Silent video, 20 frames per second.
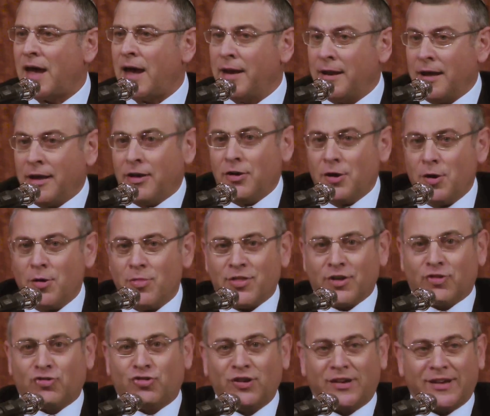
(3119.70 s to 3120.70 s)
And I know
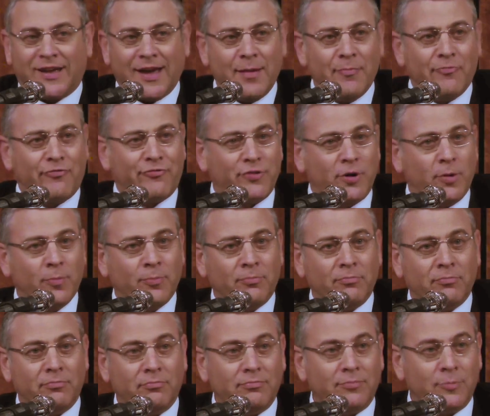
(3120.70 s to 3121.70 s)
that she came
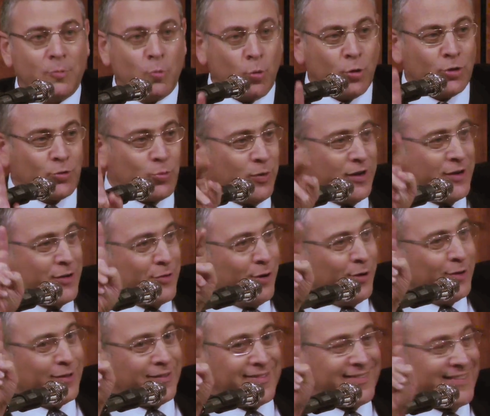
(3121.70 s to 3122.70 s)
from what we
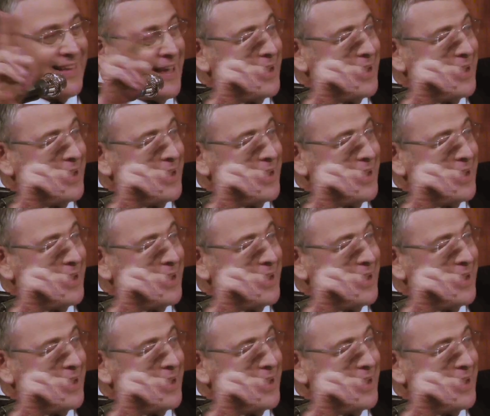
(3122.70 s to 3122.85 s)
called